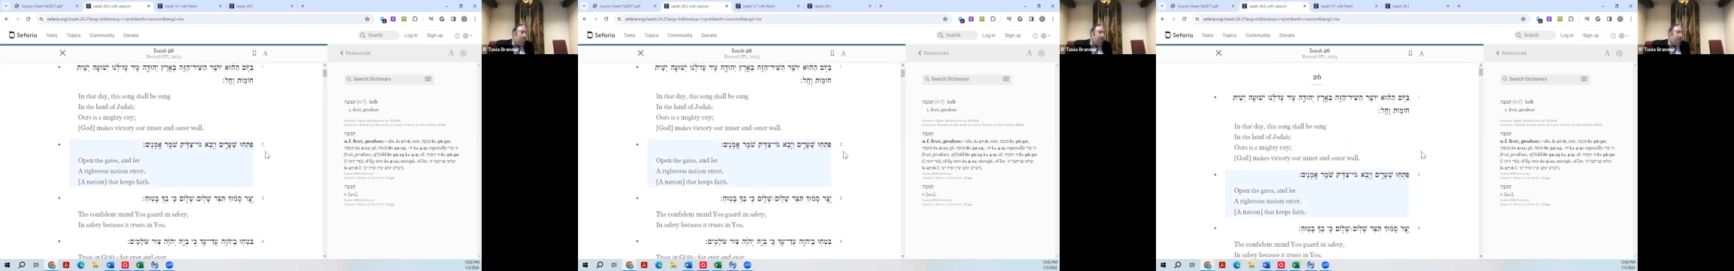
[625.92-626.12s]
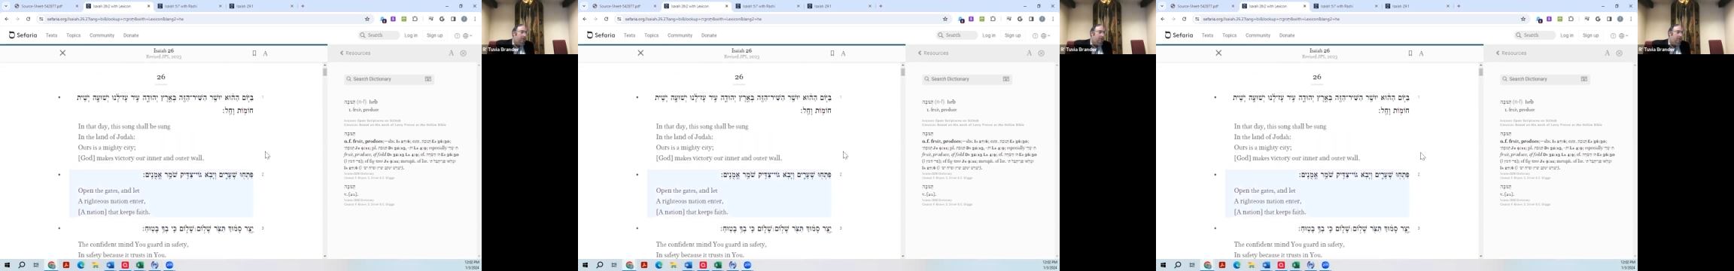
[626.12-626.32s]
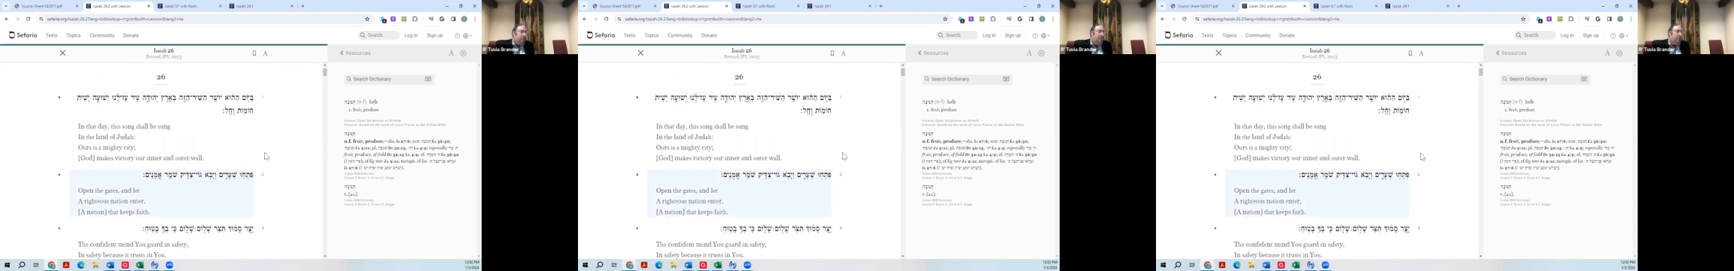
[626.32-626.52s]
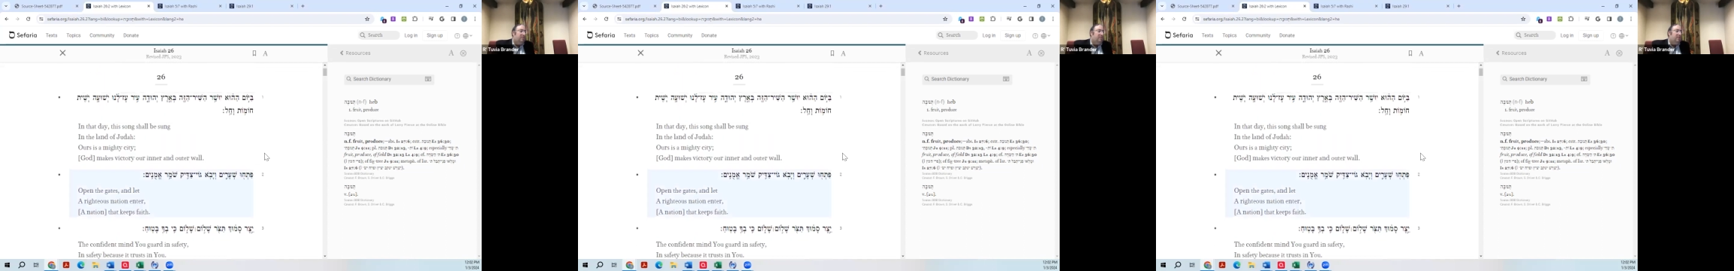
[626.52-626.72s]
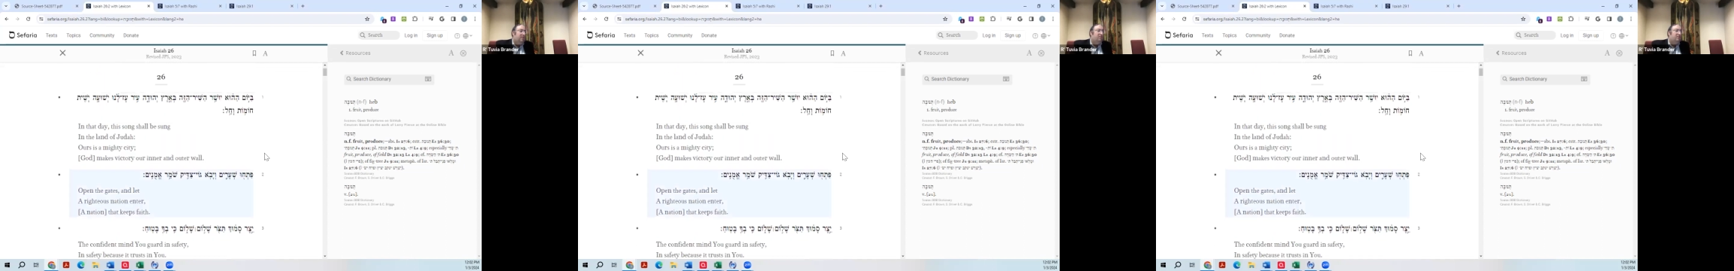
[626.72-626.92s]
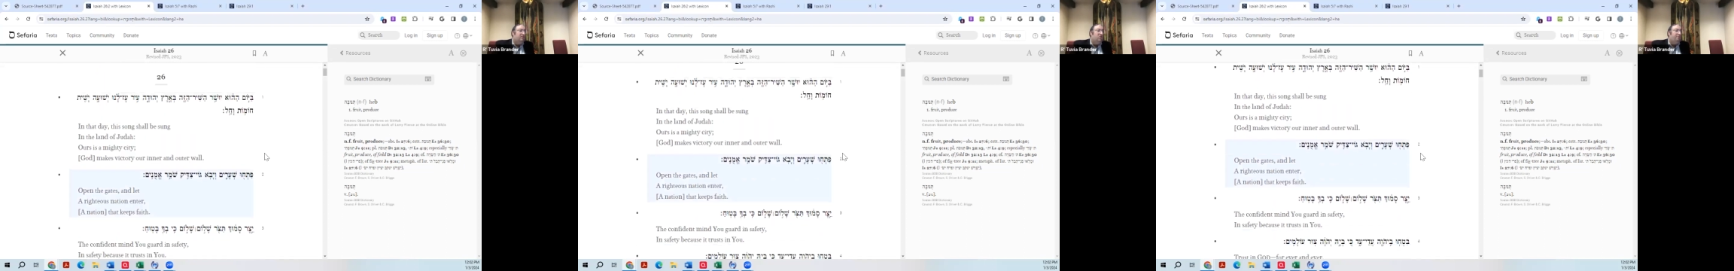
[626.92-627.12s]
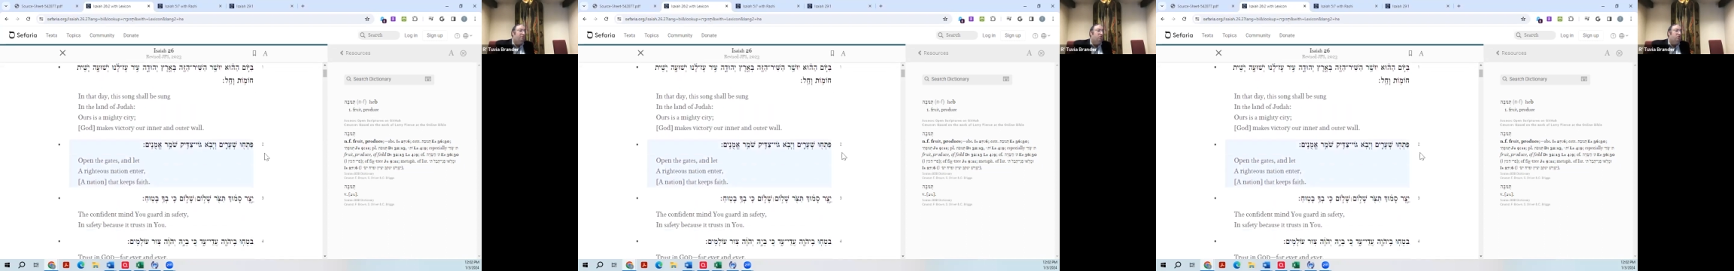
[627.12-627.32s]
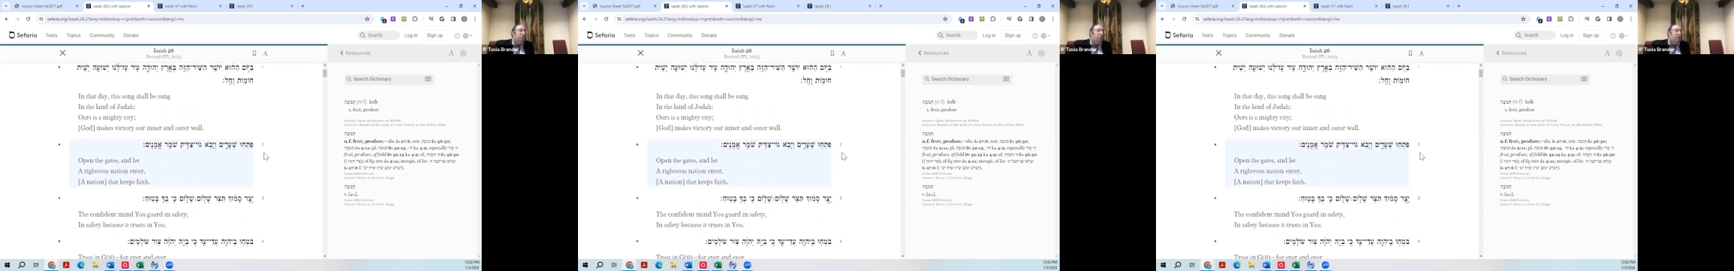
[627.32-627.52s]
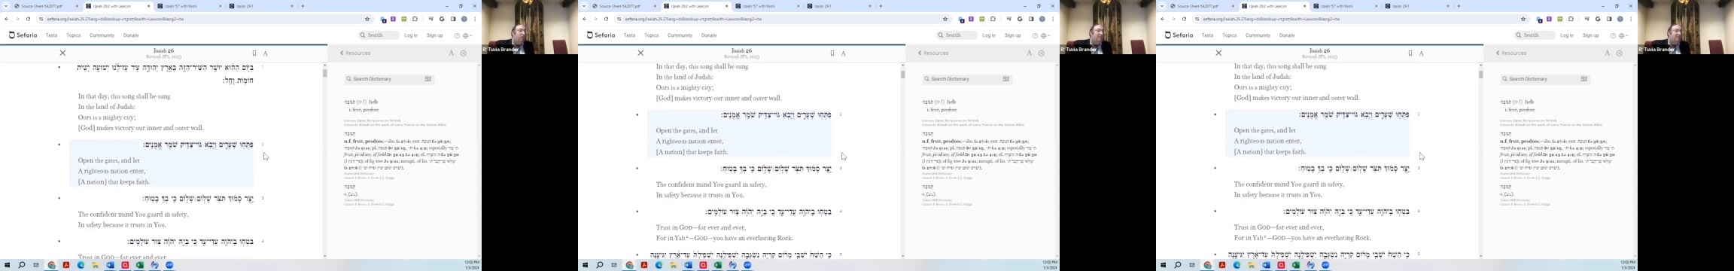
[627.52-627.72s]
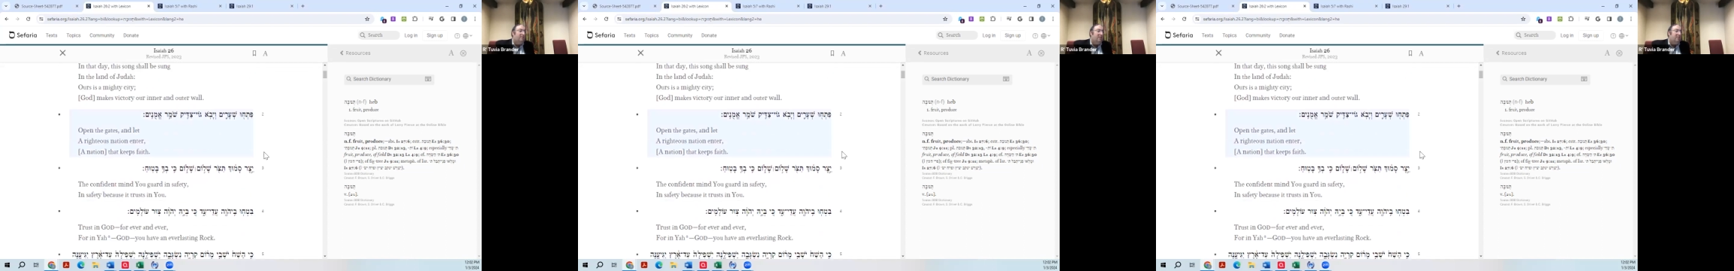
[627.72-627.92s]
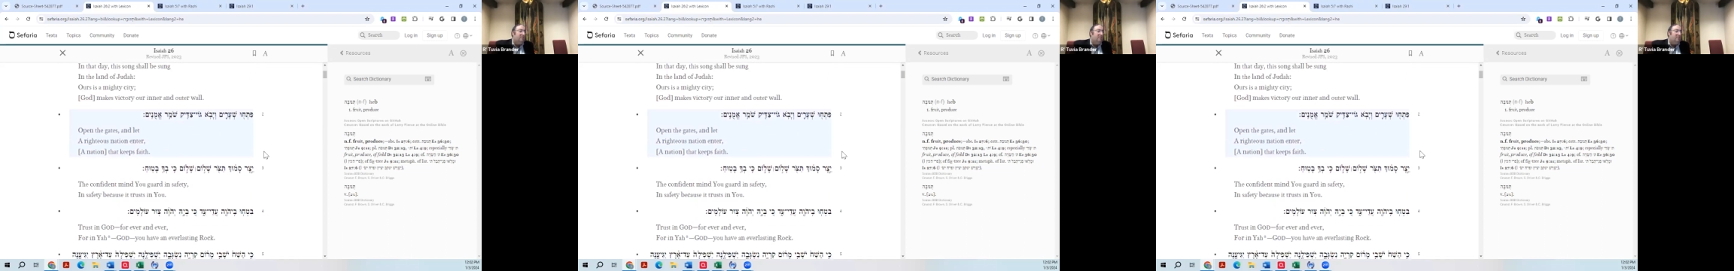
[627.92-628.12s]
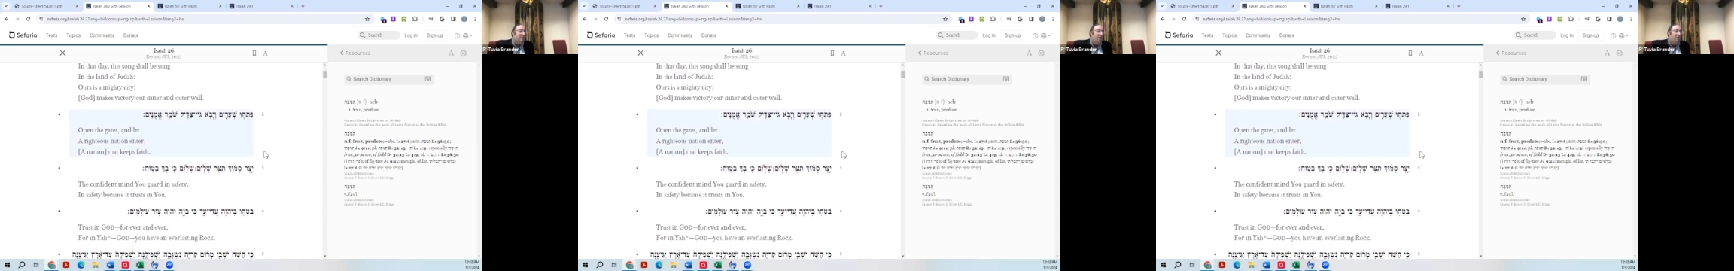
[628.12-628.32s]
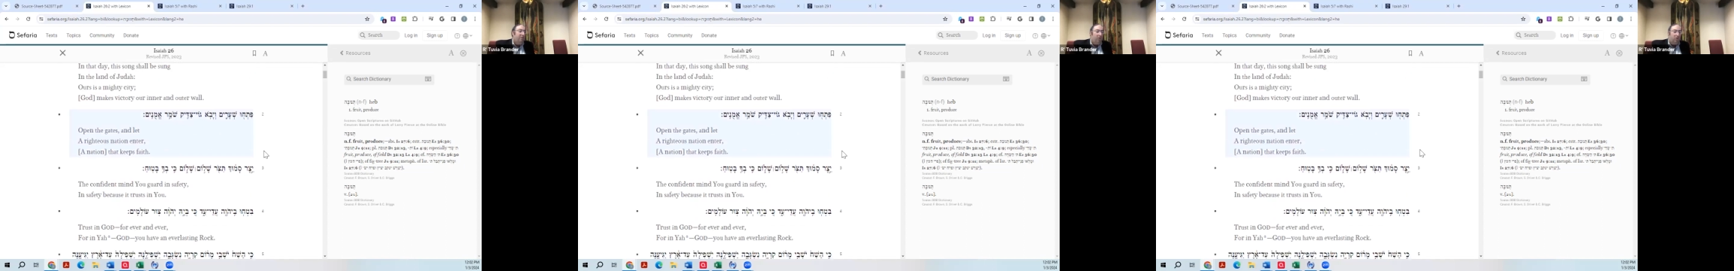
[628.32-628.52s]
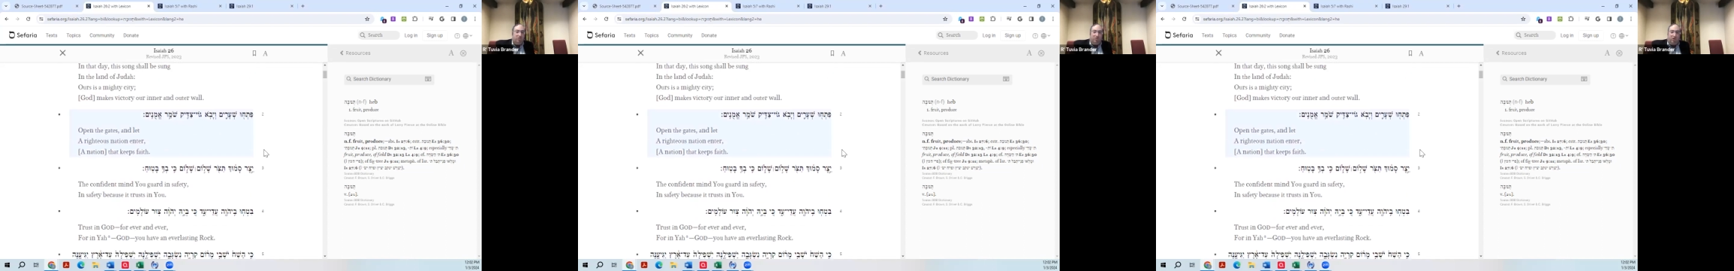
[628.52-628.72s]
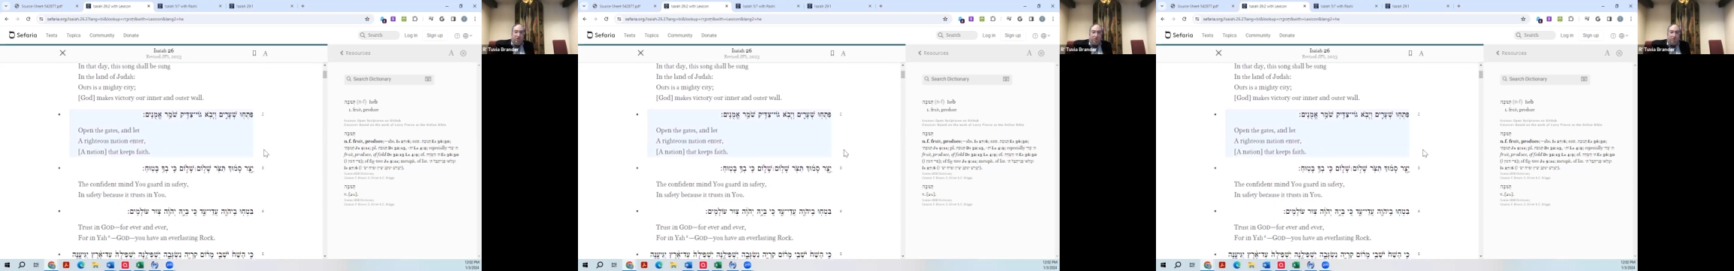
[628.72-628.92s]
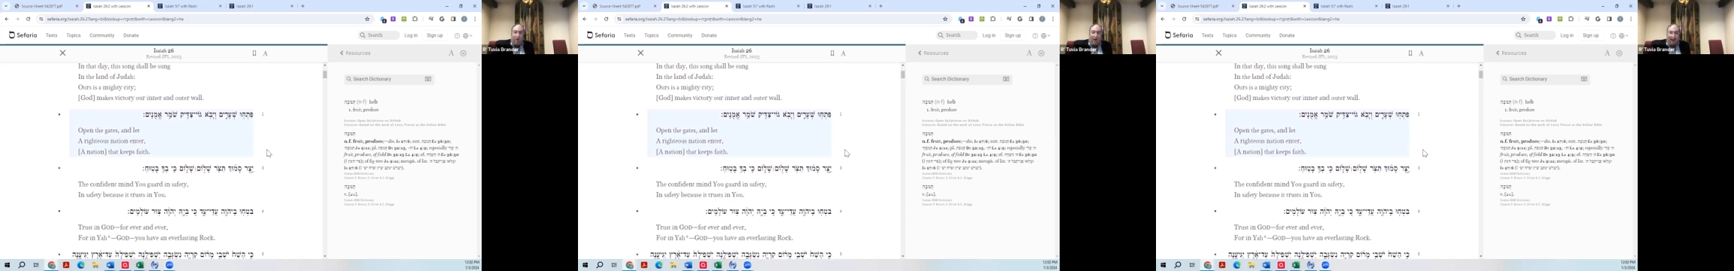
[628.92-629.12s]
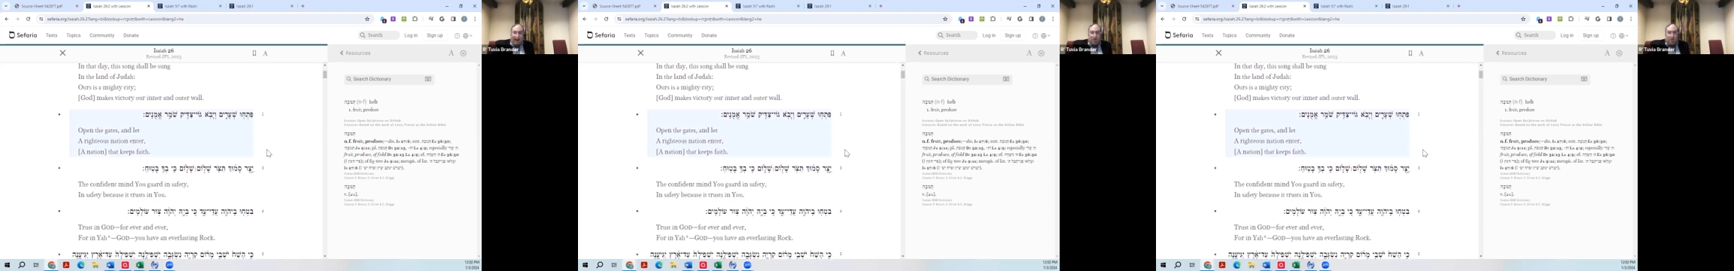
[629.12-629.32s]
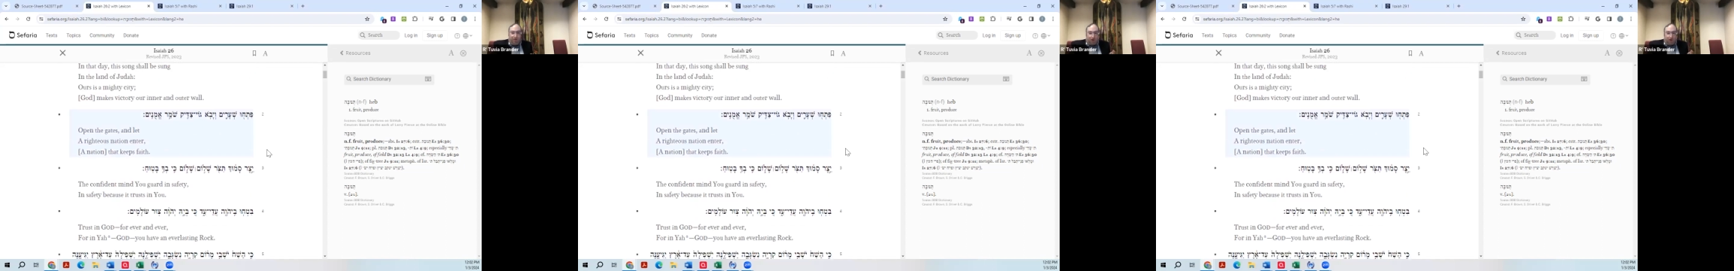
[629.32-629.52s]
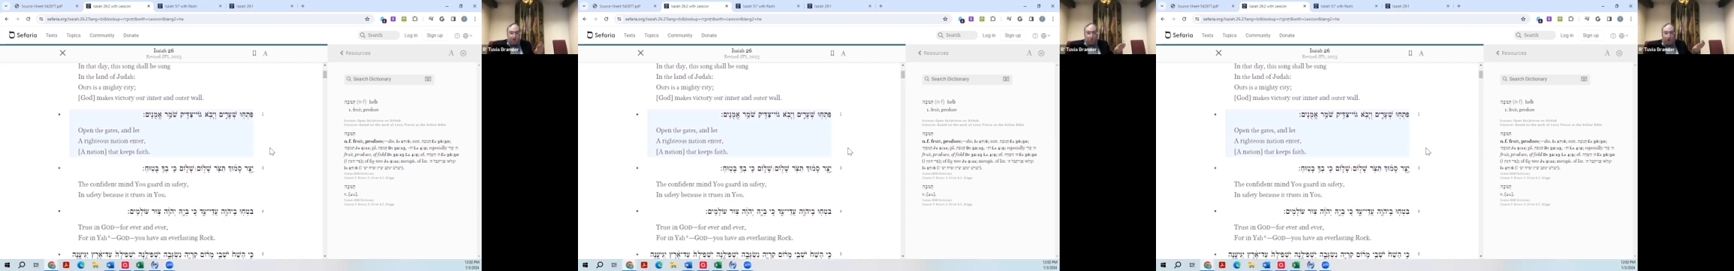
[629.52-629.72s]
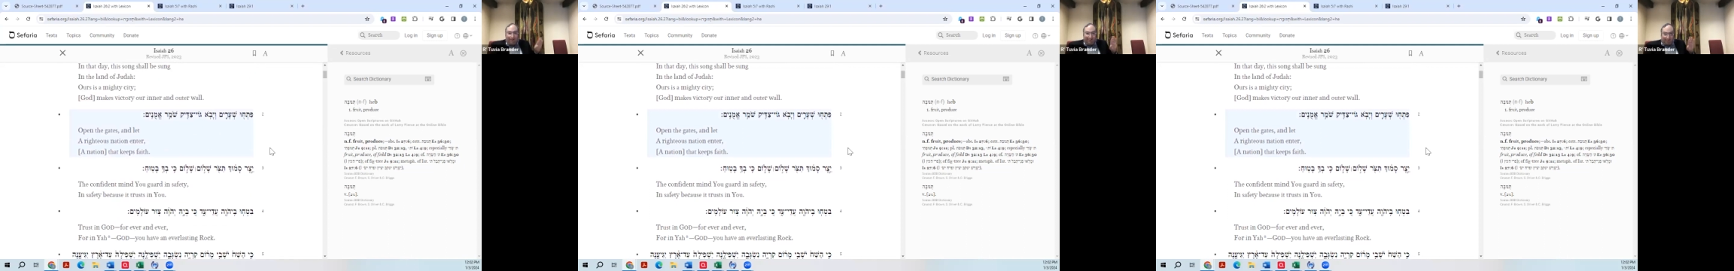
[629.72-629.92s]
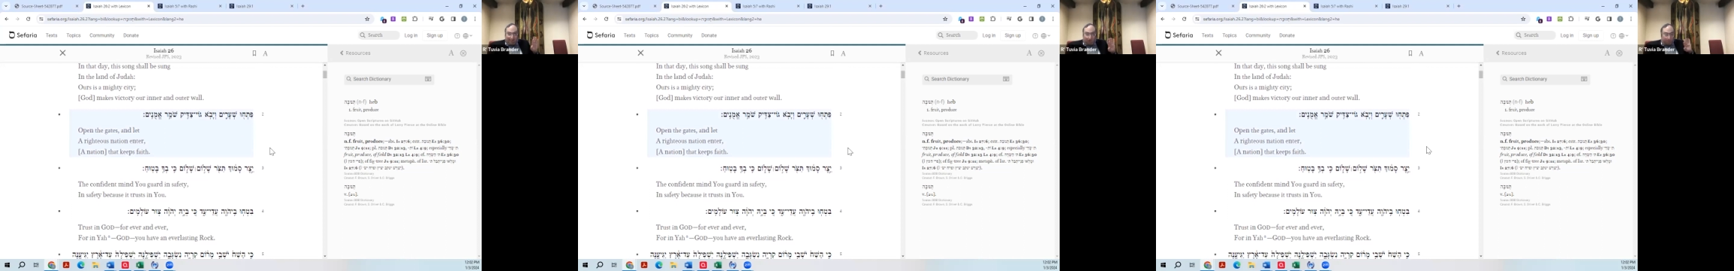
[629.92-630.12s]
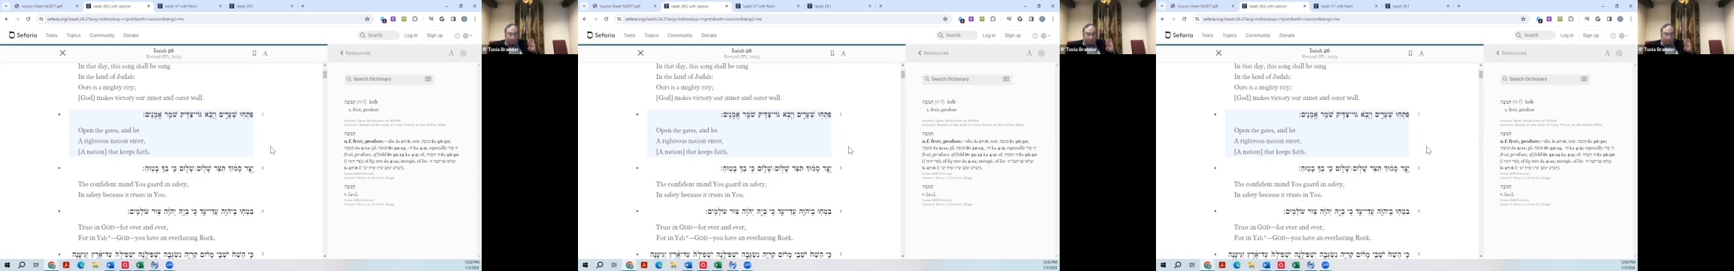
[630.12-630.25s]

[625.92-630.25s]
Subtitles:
[unreadable: no face in view]